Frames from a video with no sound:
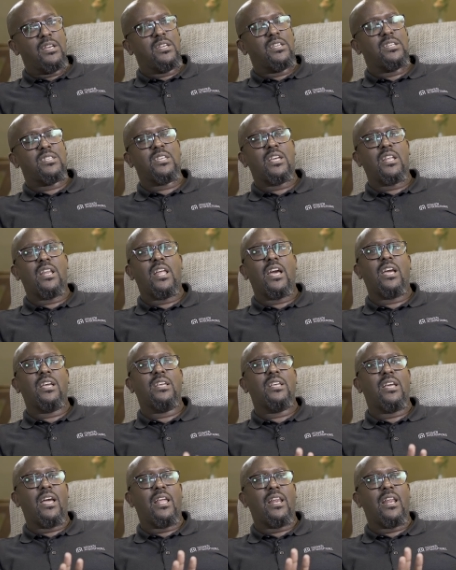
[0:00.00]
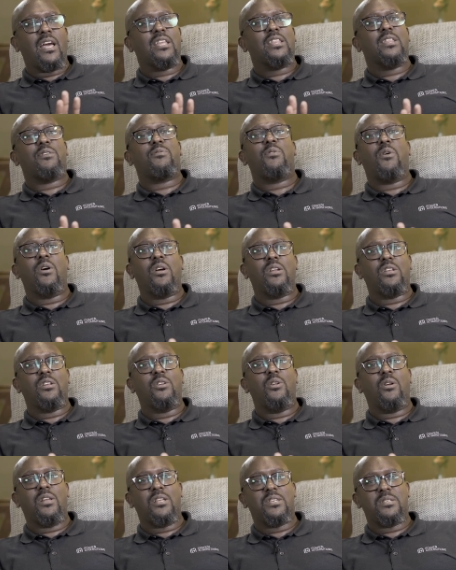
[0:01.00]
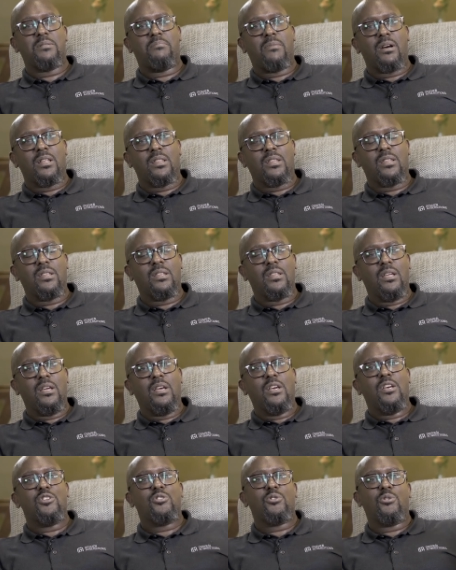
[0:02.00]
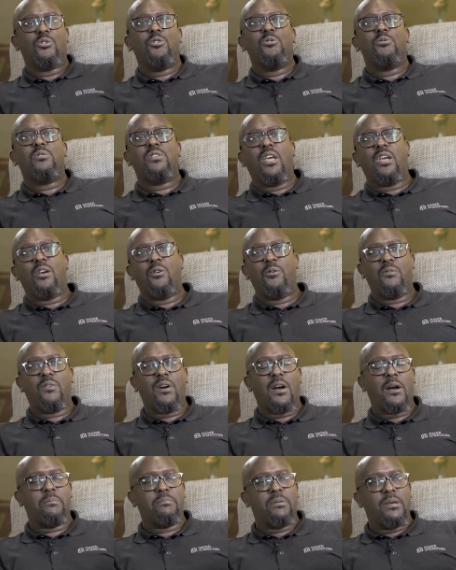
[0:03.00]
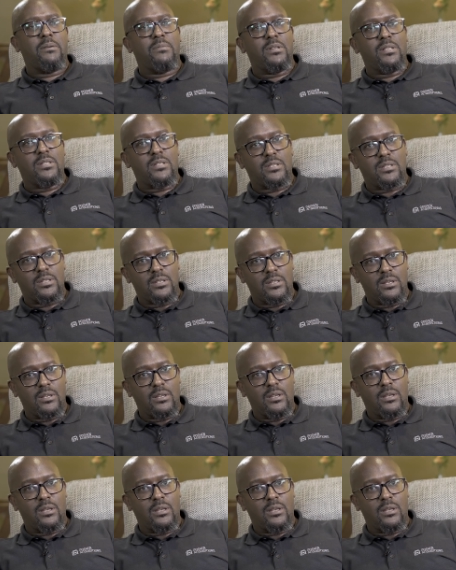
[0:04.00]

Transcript: She said, I, I like the $400 a month. So you take over her payments,